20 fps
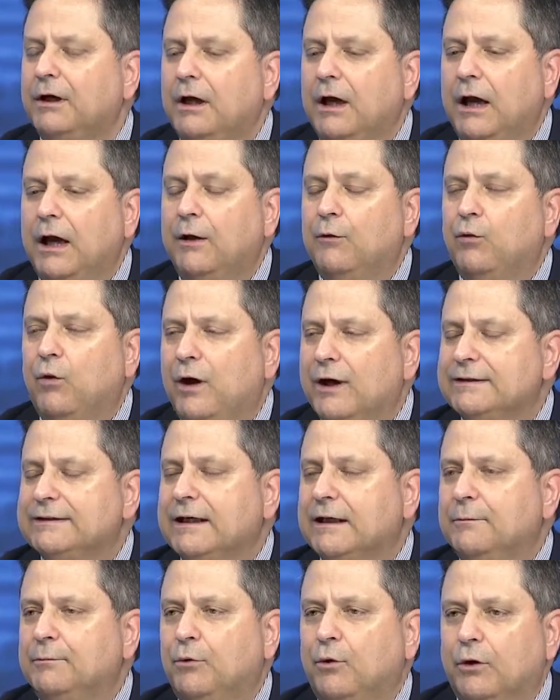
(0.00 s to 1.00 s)
And why is
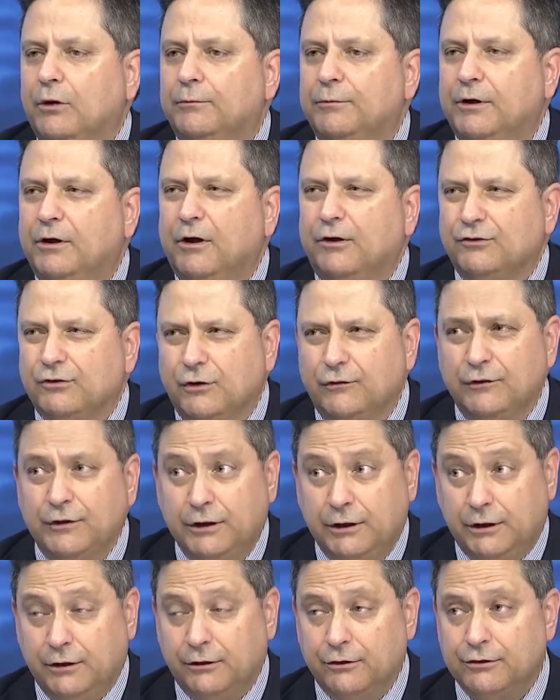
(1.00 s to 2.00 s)
that important? Because over the
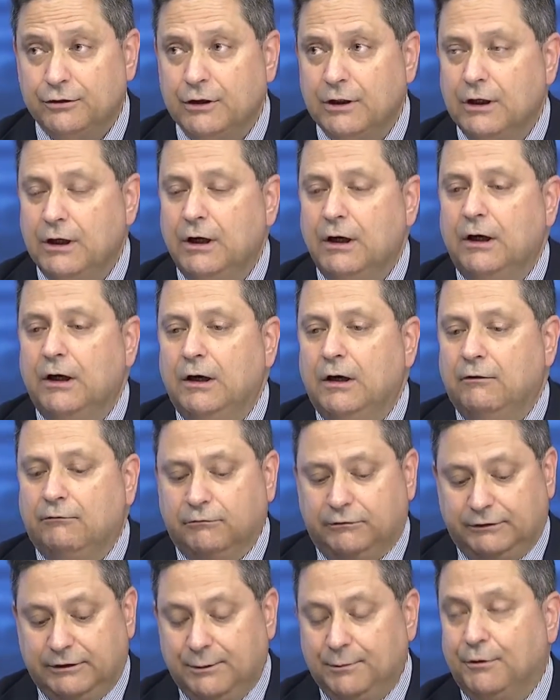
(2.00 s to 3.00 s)
years,
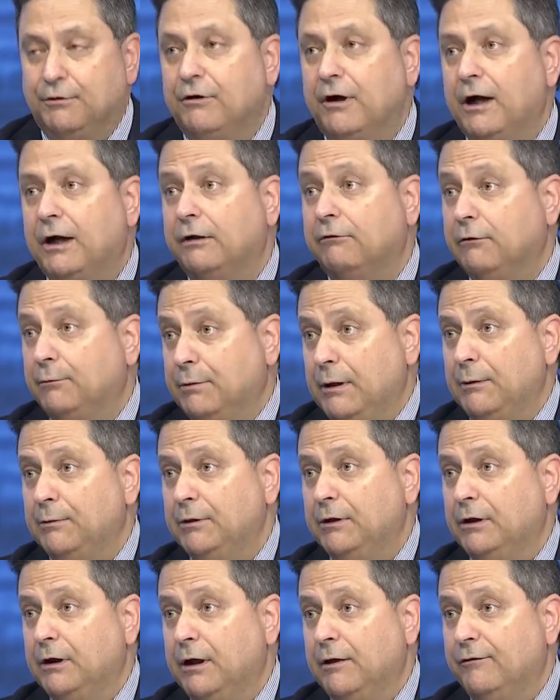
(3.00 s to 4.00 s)
Democratic,
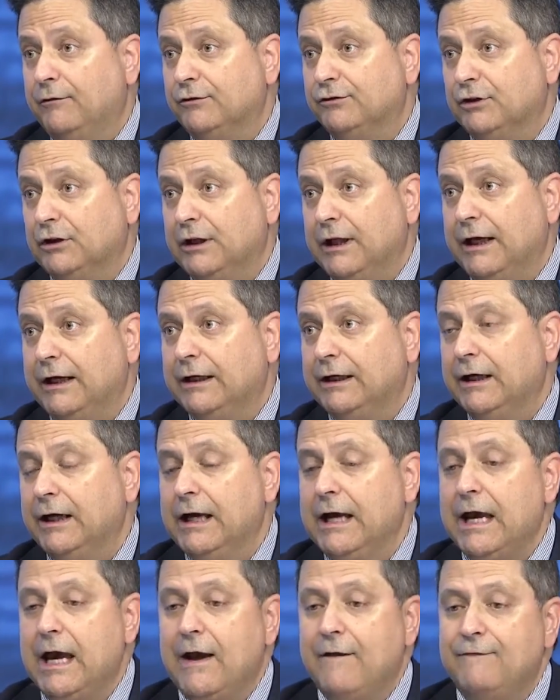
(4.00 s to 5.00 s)
Republican governors alike
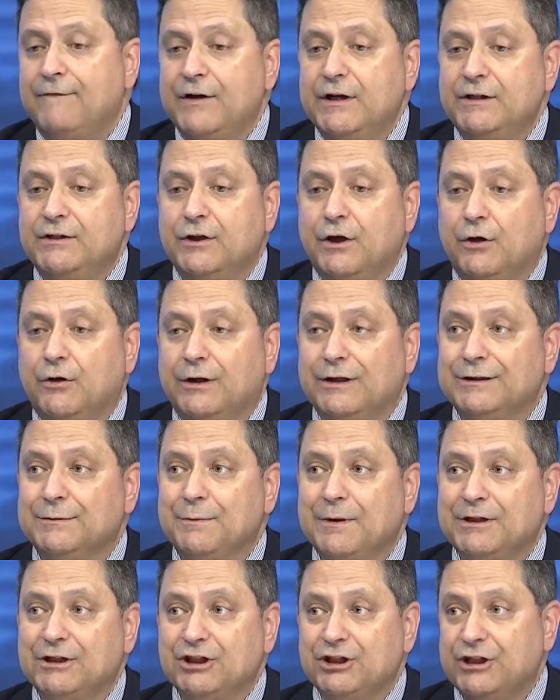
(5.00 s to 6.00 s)
have vetoed as
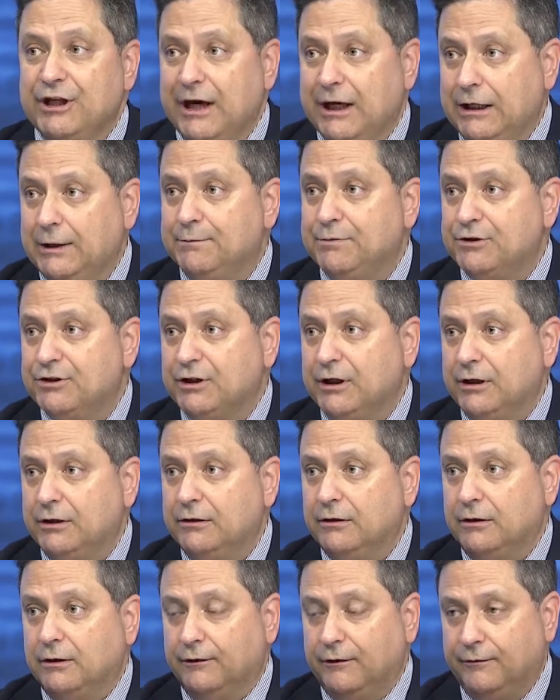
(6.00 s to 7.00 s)
much as 90%
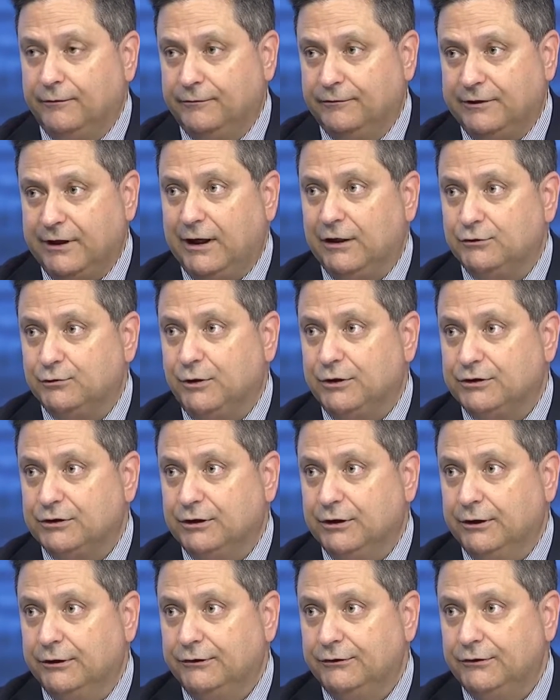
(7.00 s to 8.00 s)
of the tax watch
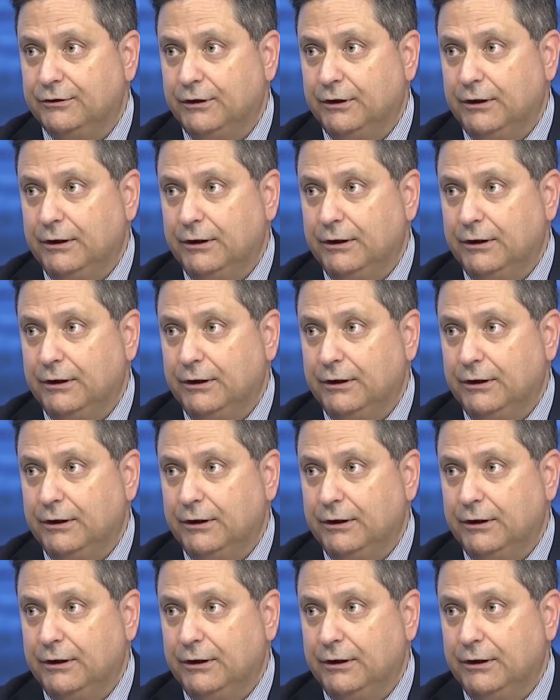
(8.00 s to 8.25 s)
list.